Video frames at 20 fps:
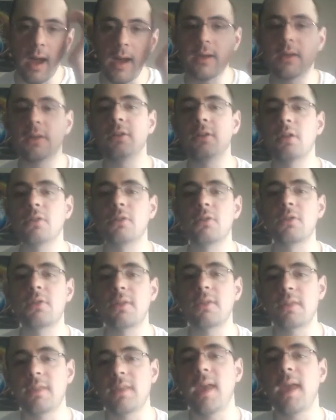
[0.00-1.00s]
I can
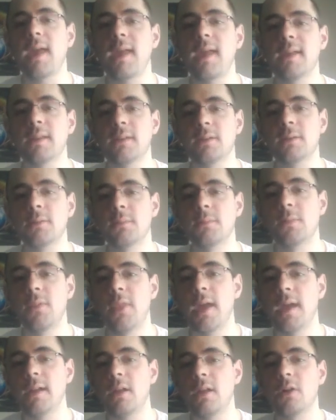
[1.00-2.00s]
understand
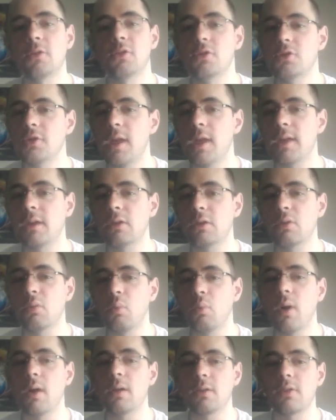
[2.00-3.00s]
that Undertaker
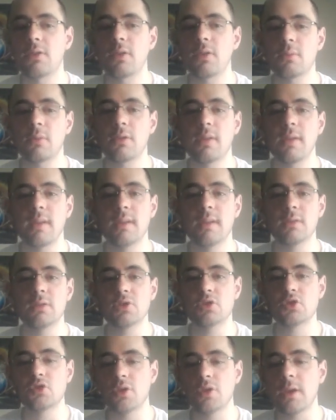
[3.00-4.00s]
wanted someone to end the
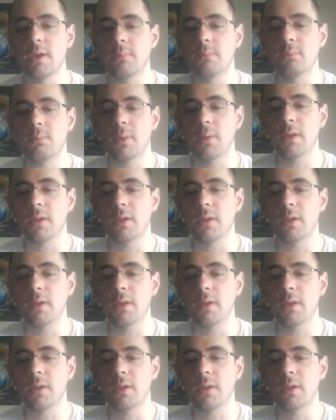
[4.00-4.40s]
streak,